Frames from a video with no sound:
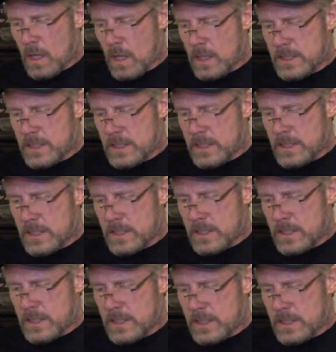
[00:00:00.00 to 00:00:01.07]
the south
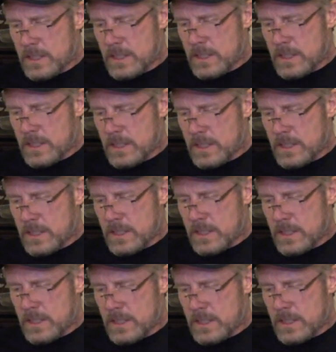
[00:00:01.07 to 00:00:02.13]
side that
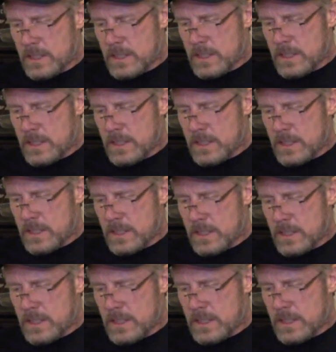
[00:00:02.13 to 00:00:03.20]
led to
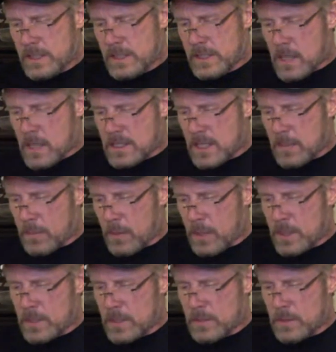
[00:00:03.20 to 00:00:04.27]
entranceways or marked the
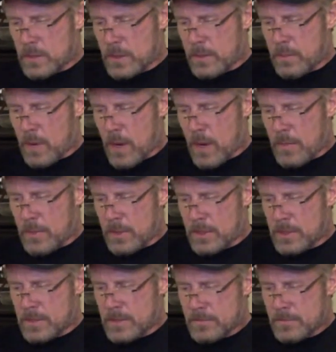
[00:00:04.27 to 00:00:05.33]
separation between
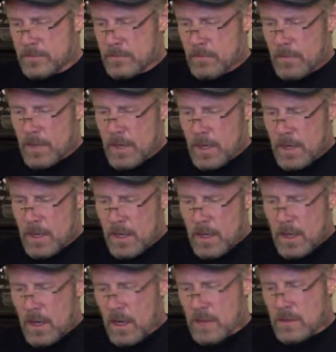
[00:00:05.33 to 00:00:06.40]
properties.
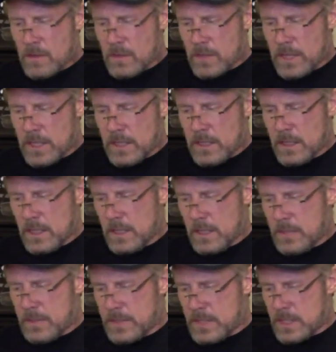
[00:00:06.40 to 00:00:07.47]
Alternating the
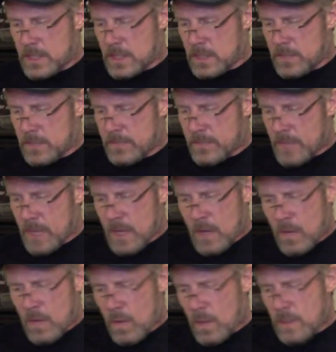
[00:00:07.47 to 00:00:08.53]
lead position,
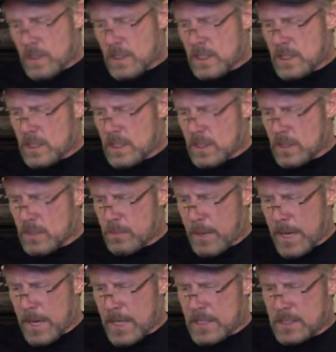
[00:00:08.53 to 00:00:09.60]
watching each other's
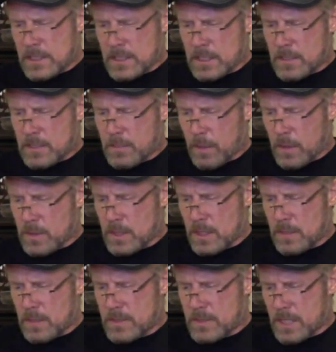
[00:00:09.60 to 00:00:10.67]
backs and
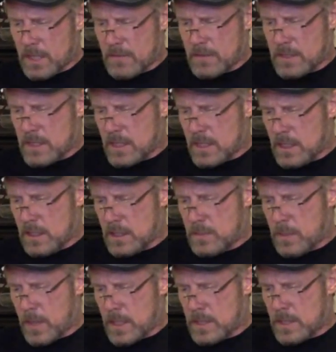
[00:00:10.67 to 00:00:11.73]
exposing themselves as little
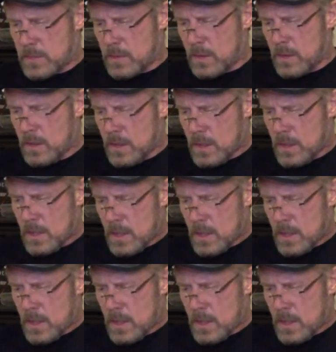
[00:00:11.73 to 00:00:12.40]
as possible,